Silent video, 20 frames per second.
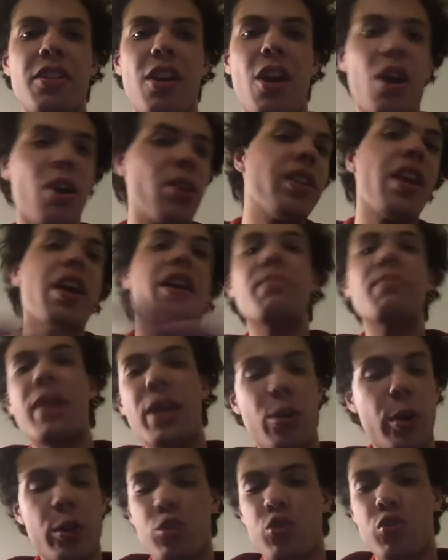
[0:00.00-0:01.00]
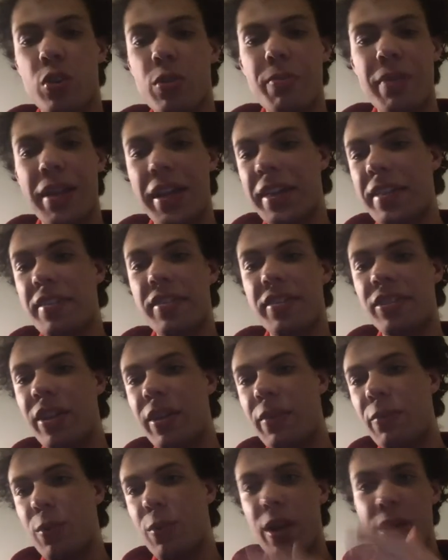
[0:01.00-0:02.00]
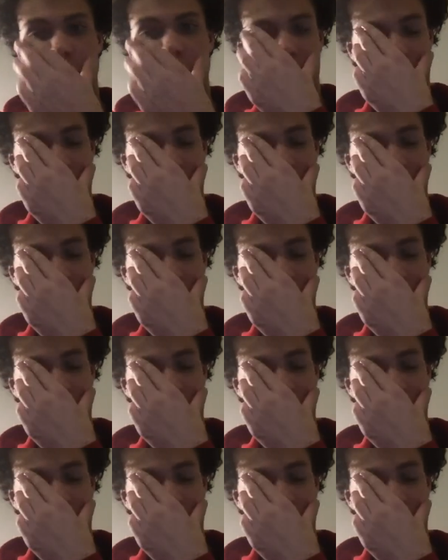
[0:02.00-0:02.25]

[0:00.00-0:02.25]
are nightmarish roommates to live with.